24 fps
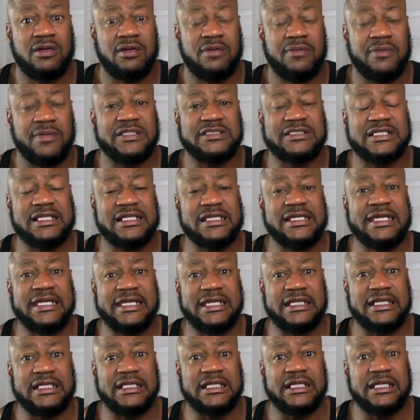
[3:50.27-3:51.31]
But it's
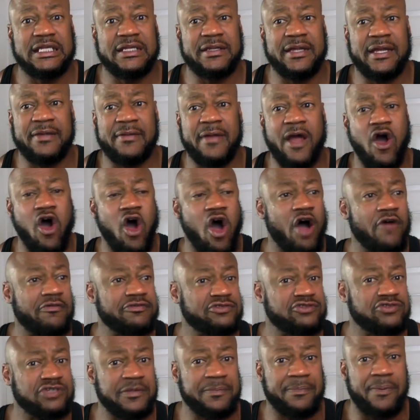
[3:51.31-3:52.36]
clean.
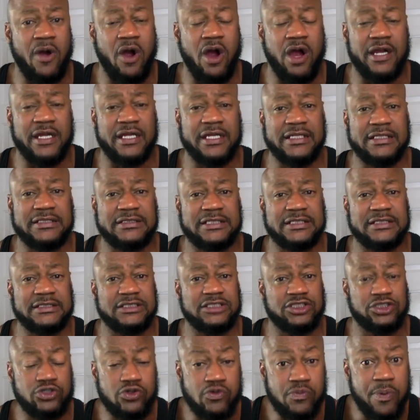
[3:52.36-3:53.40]
Off-street parking. He says
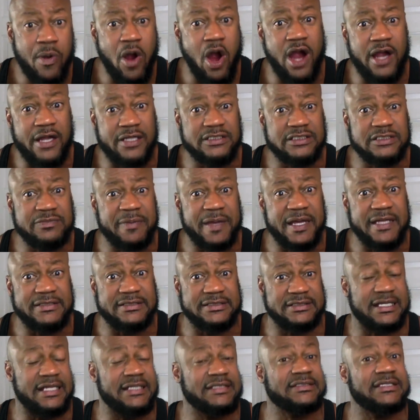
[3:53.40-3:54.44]
there's two parking
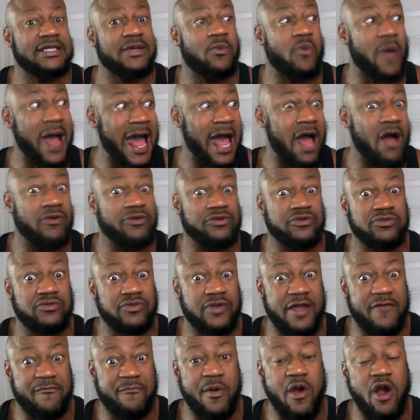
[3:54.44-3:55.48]
spaces. I said, wow, you
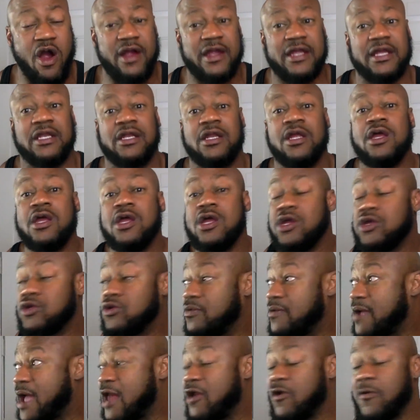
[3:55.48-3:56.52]
get parking.
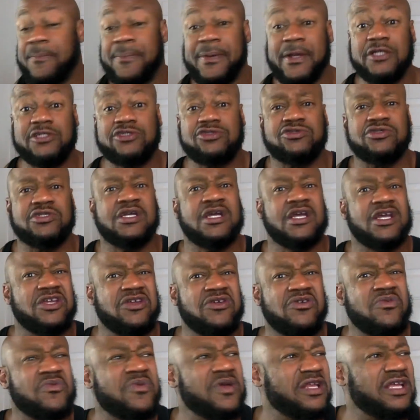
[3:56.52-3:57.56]
You're out on Peachtree.
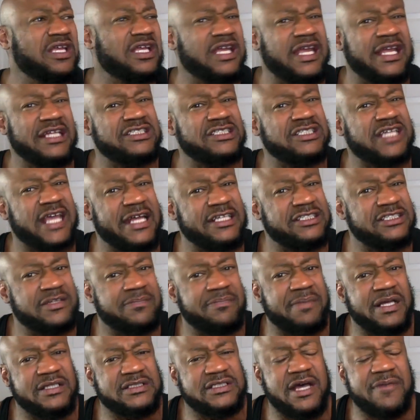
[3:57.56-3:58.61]
You really could catch the
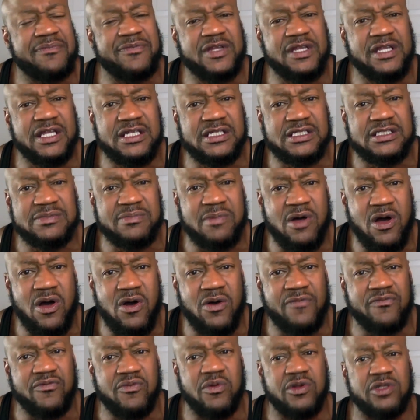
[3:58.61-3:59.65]
bus up to Lenox
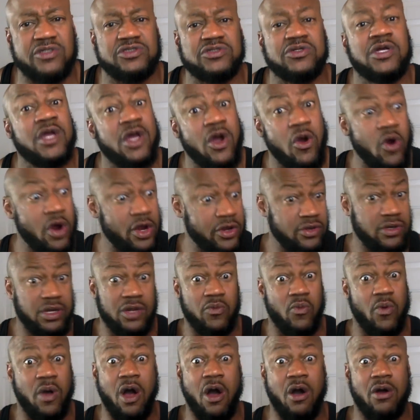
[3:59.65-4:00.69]
Mall if you wanted to. Or you
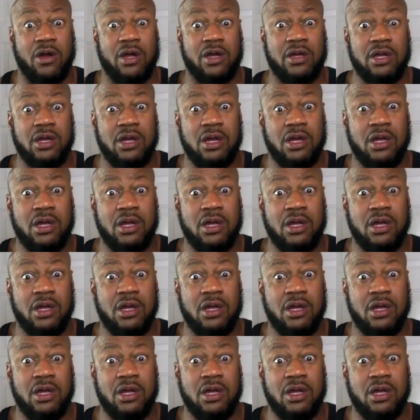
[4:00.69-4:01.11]
could walk.